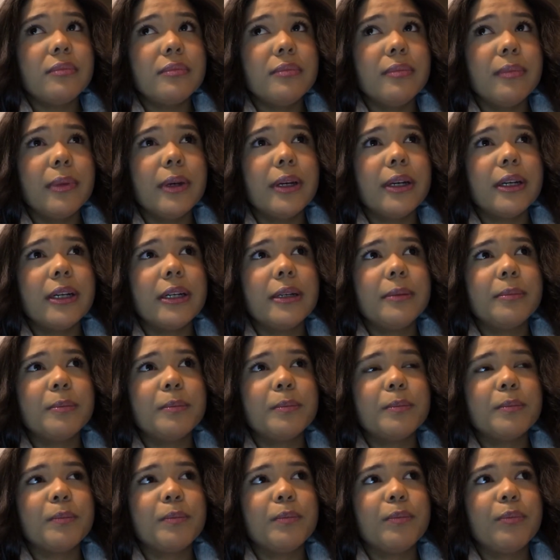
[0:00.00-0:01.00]
but
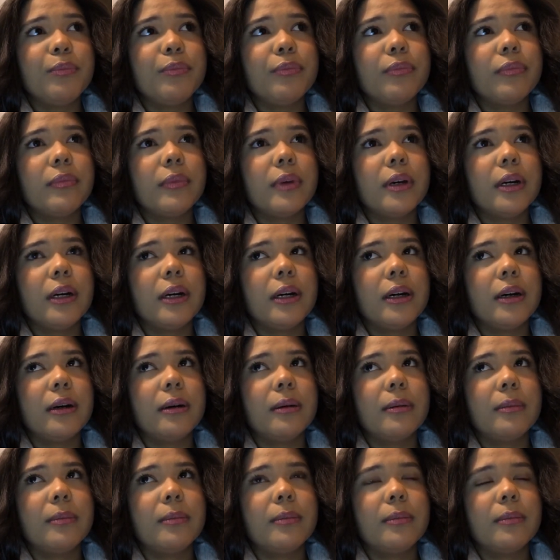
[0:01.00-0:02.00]

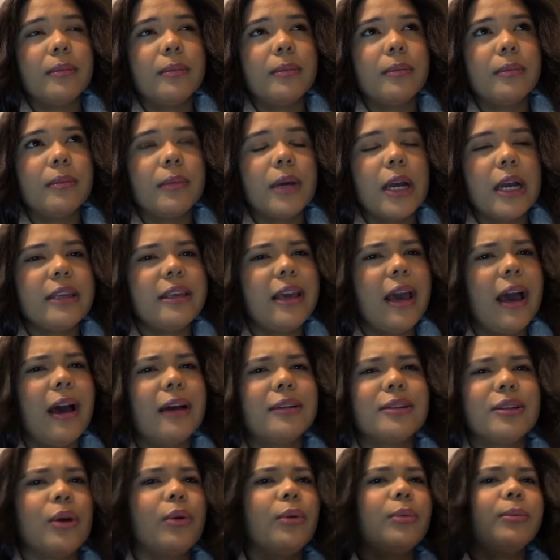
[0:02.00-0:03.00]
um, yeah,
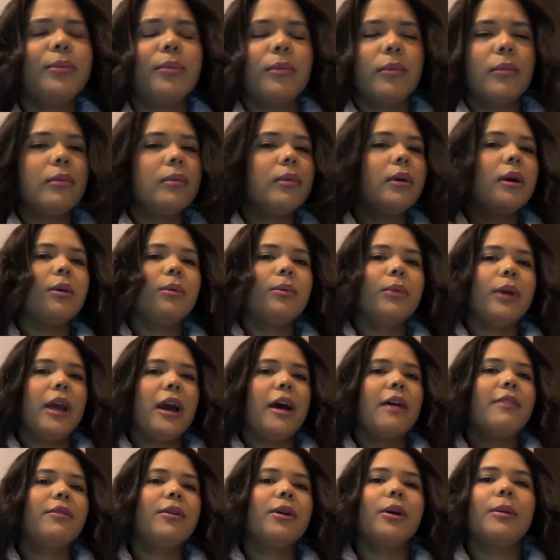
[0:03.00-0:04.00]
so we
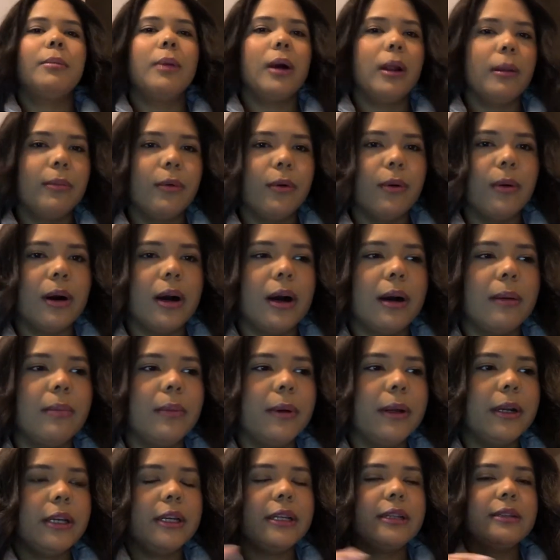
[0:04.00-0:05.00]
have our Balboa,
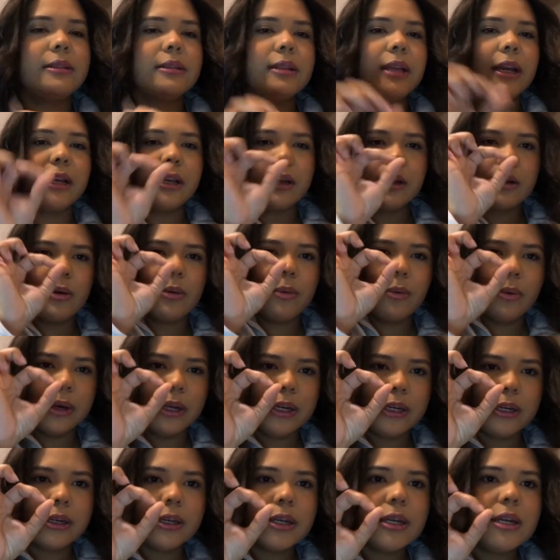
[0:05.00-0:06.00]
but it's like a
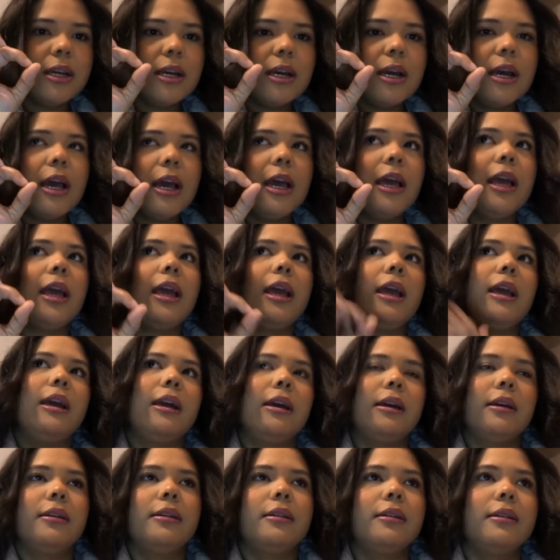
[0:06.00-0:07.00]
coin,
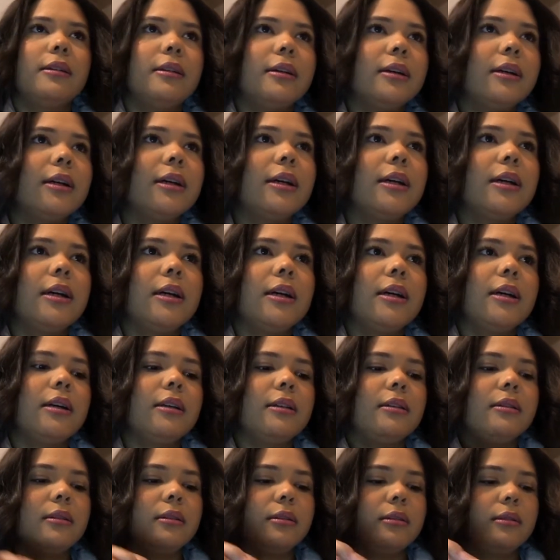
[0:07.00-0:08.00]
and
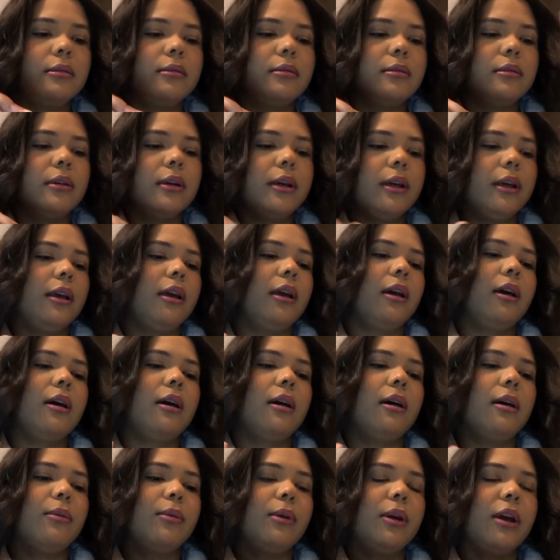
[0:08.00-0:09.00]

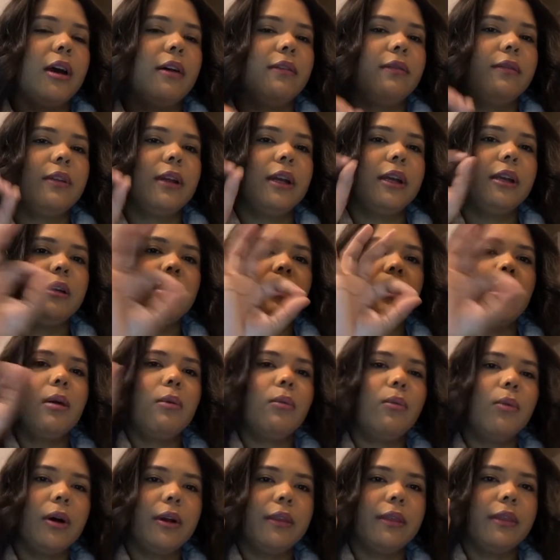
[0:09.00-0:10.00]
uh, we have like
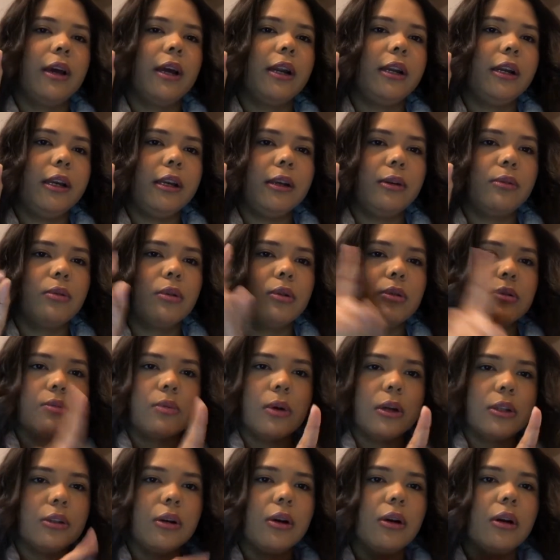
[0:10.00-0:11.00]
one that equals
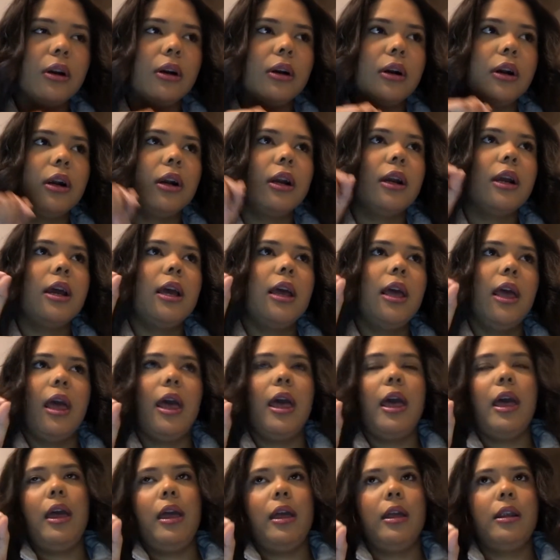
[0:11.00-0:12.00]
one dollar,
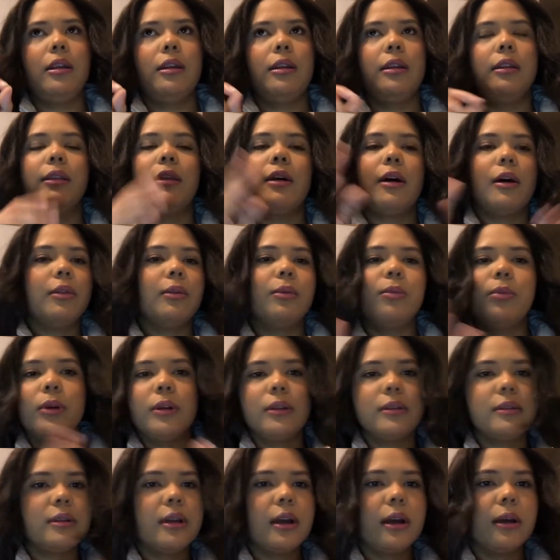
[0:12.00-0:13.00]
and the other
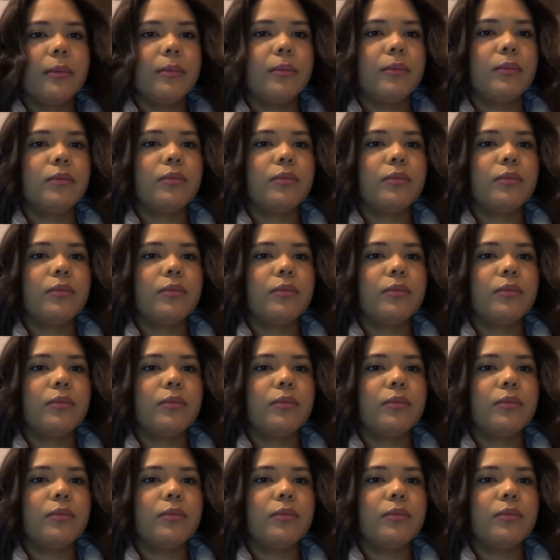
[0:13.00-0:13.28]
ones that